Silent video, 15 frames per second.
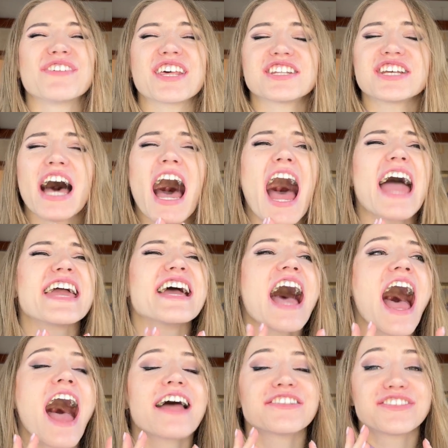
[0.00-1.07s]
that I
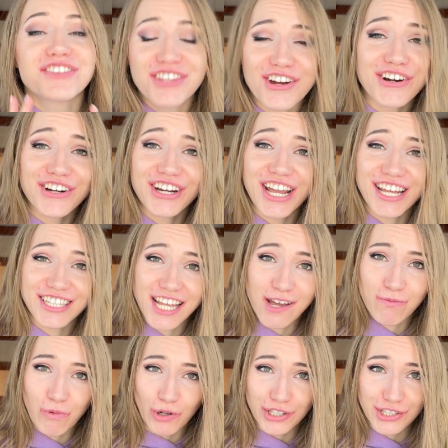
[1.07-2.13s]
adore, and I
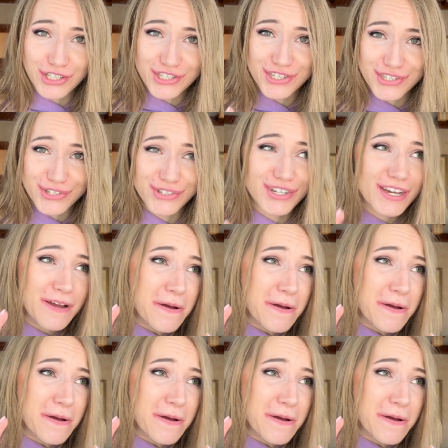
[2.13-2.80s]
want to